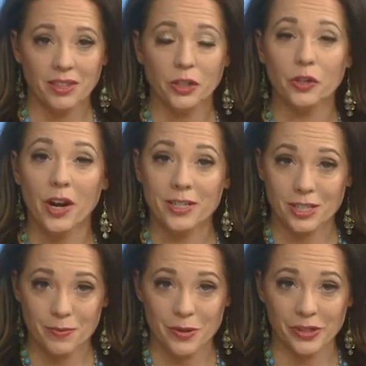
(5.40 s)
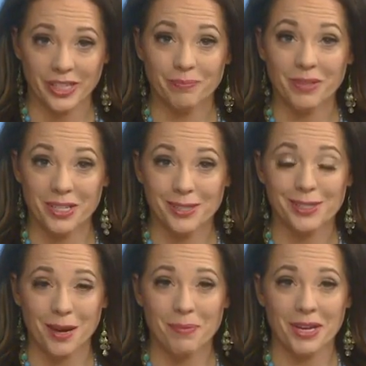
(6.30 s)
the La Crosse community is
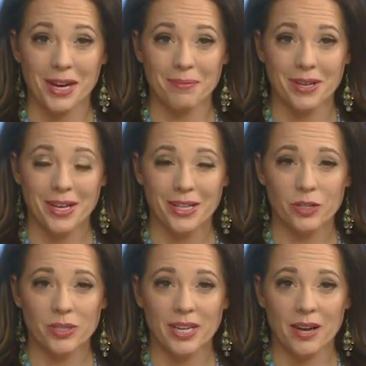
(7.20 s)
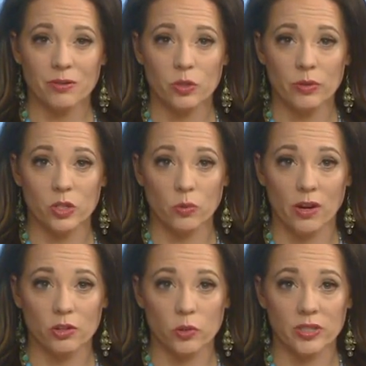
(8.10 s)
stepping up. News 8 Now's Dua
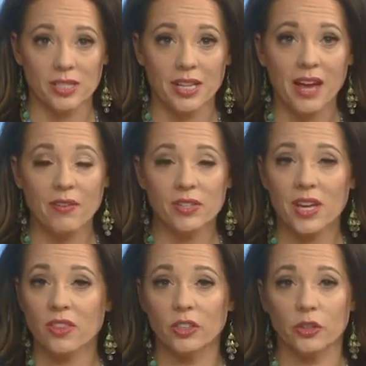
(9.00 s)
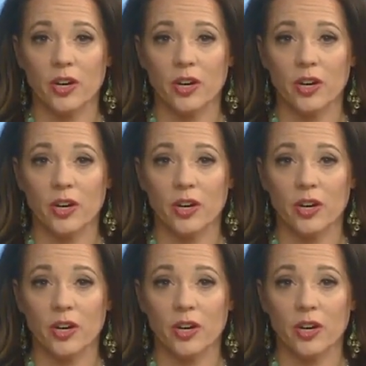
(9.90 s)
Israr joins us live outside the La